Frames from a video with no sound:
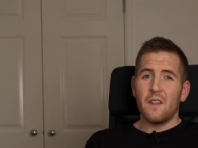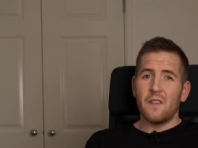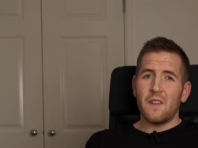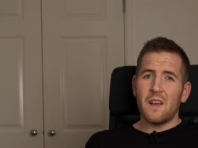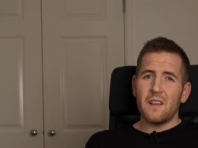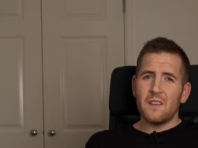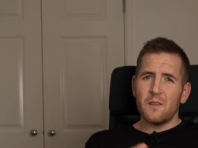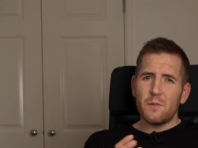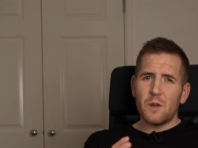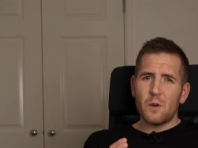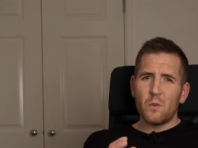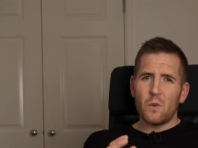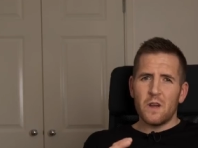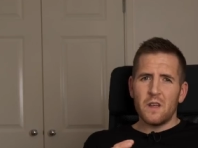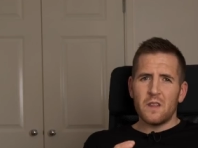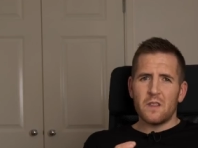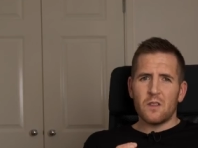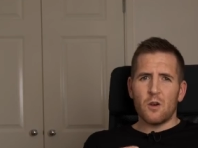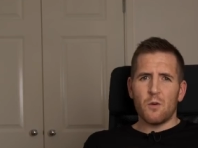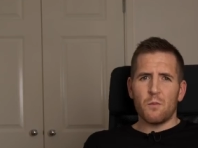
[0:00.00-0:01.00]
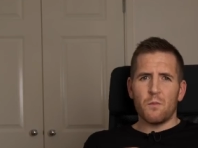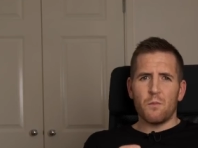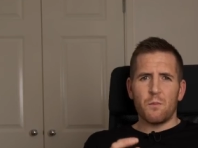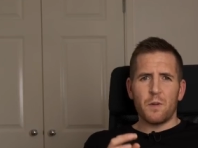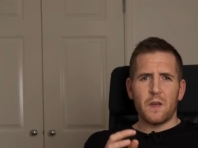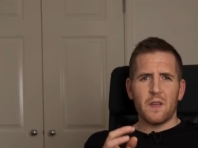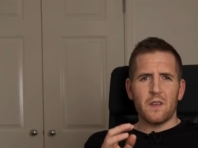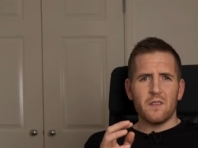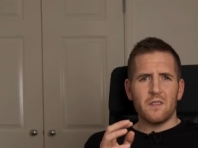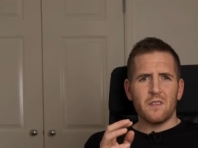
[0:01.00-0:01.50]
That's a bit weird though,
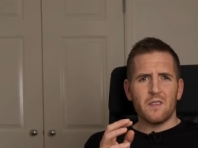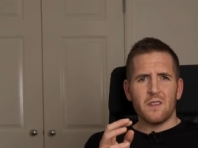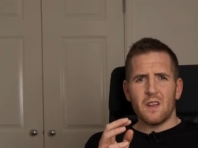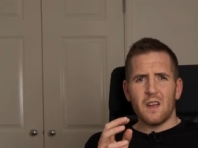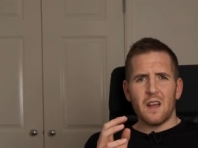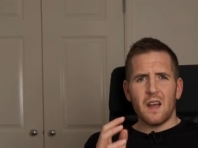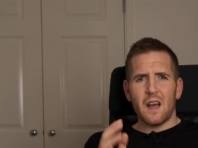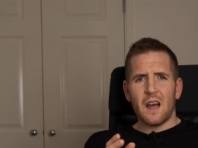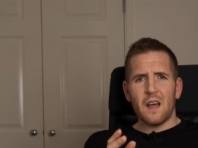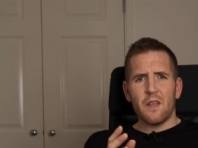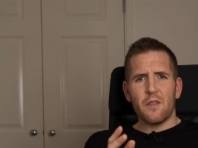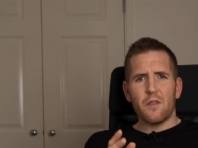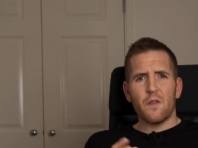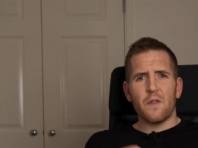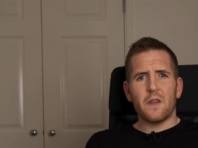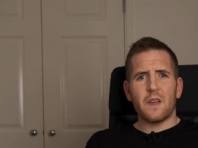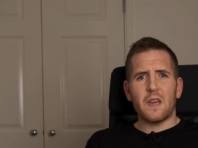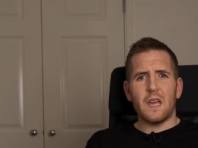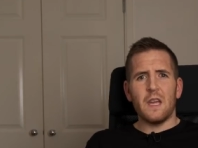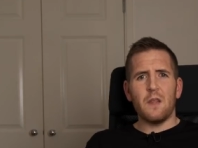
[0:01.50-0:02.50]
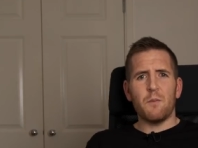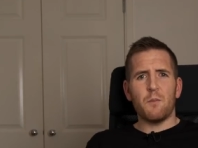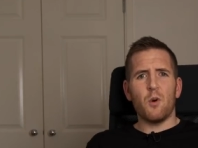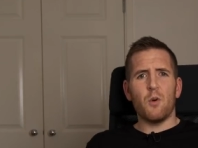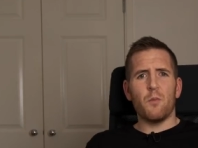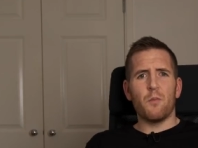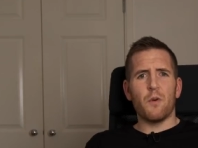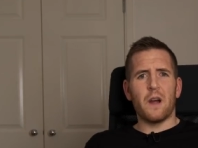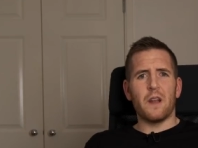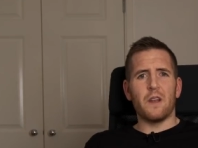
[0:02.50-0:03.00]
because I thought the
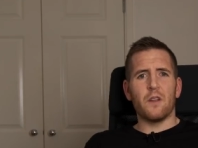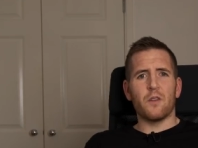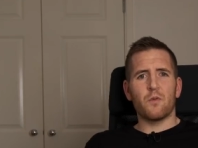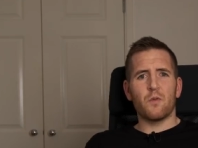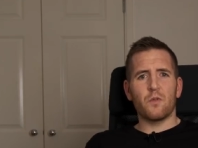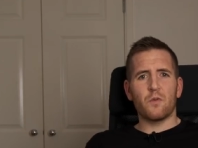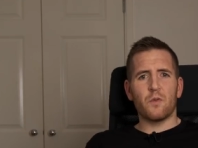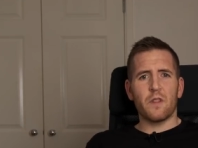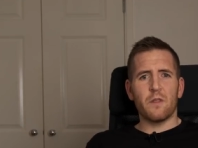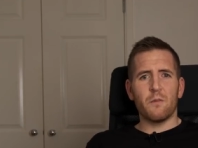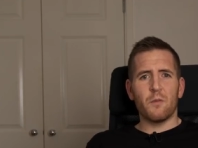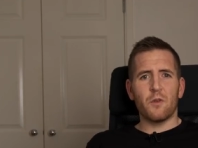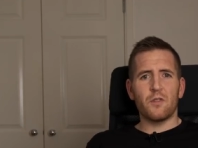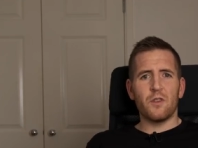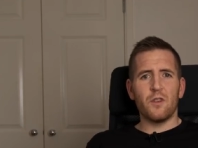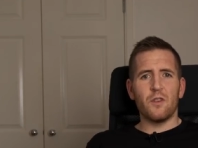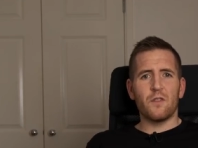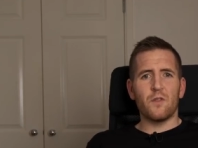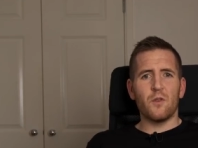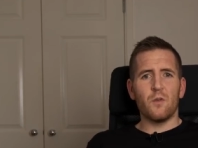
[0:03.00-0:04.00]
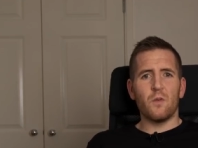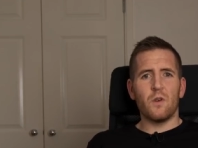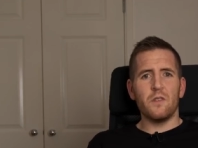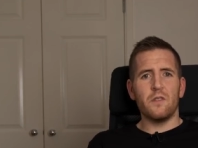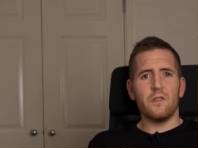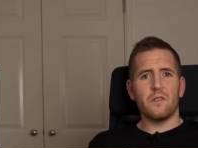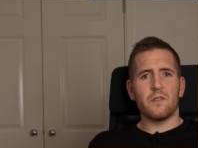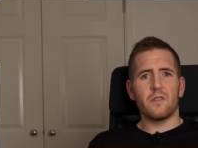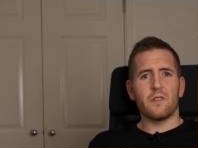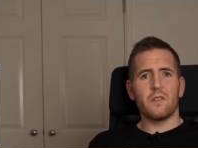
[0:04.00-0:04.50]
keyboard brightness was one of the most useful
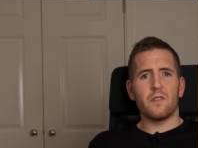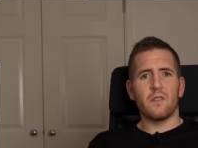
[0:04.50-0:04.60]
ones.